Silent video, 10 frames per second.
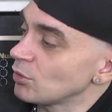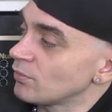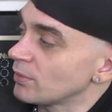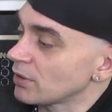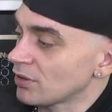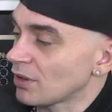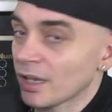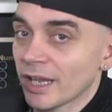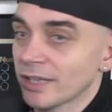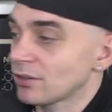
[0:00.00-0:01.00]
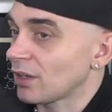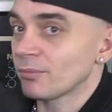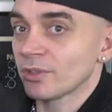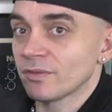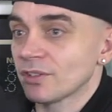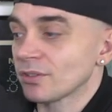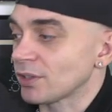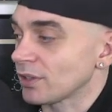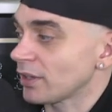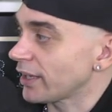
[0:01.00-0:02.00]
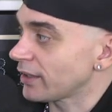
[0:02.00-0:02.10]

movement because like I'm not even joking.